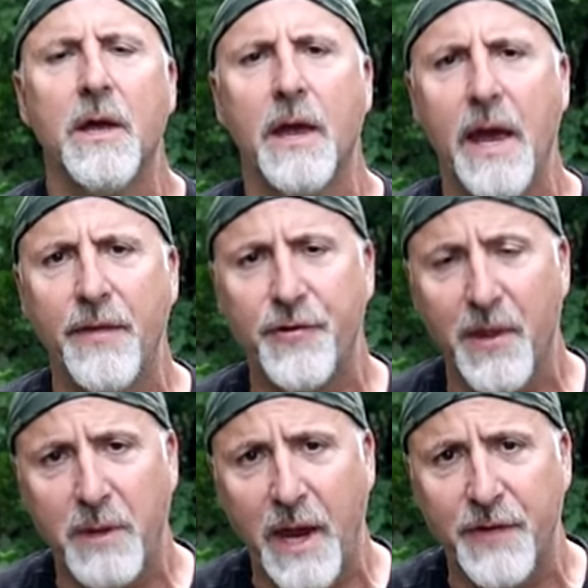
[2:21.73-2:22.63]
in
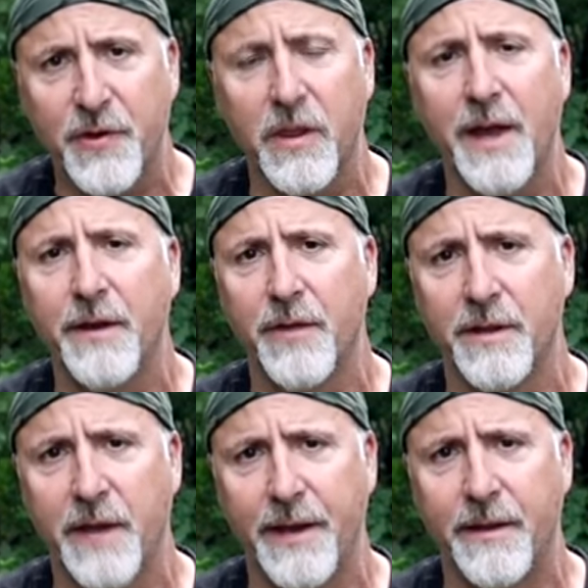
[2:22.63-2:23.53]
some cases lighter
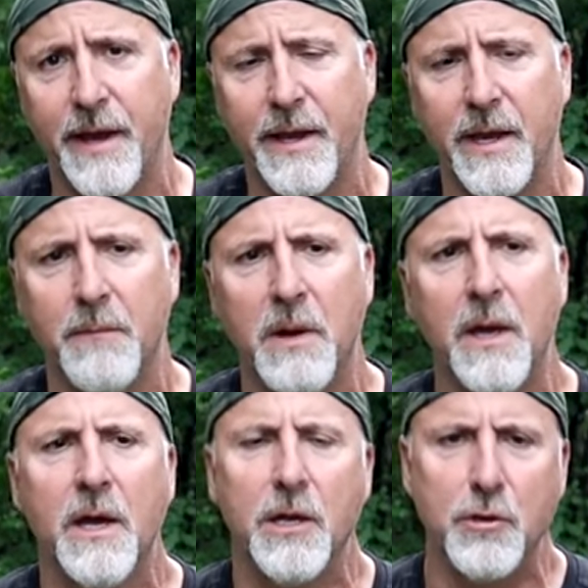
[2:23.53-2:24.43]
than titanium,
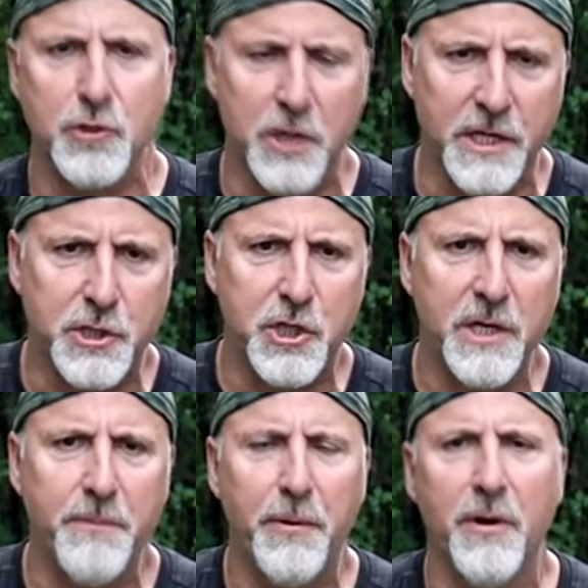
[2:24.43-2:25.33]
usually
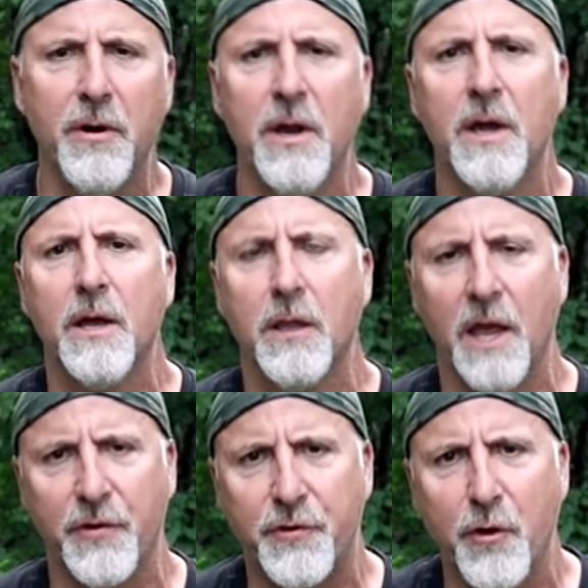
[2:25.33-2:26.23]
cheaper,
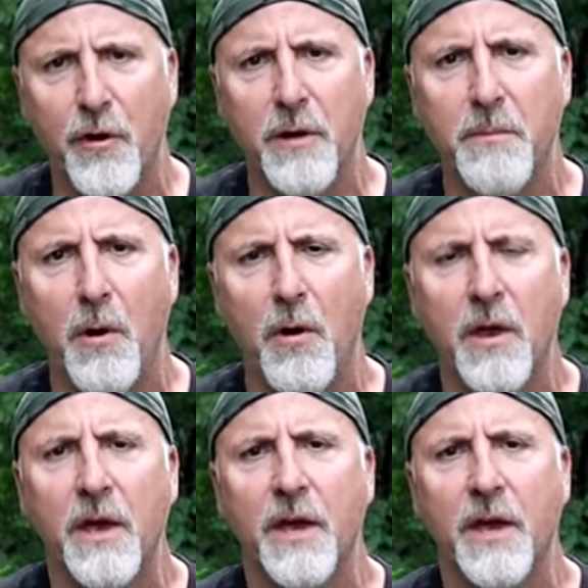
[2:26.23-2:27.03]
less durable,